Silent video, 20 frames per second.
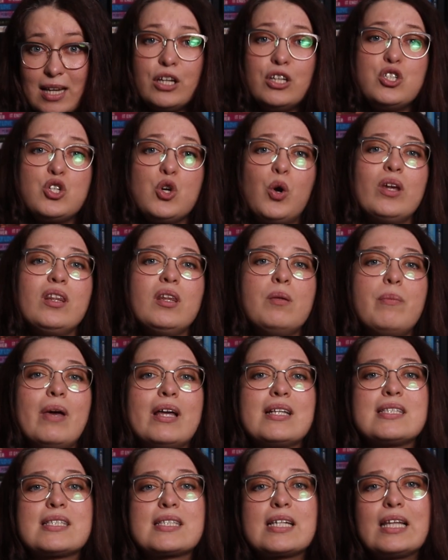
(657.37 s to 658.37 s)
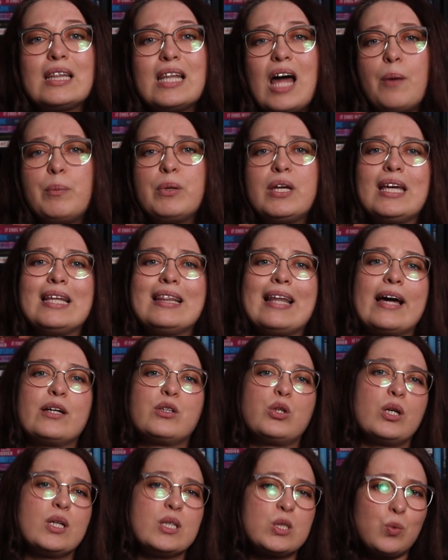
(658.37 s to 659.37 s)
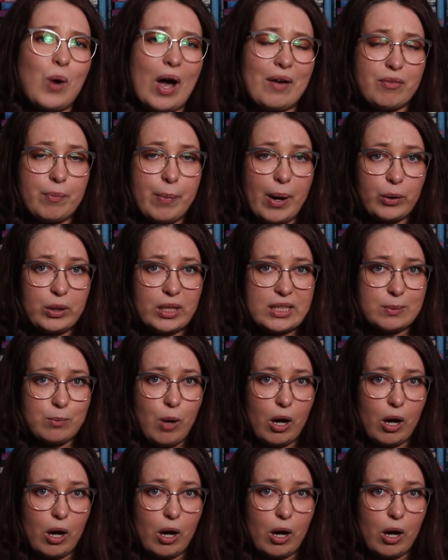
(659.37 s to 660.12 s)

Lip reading: He joined the men's club, he lied to his wife about his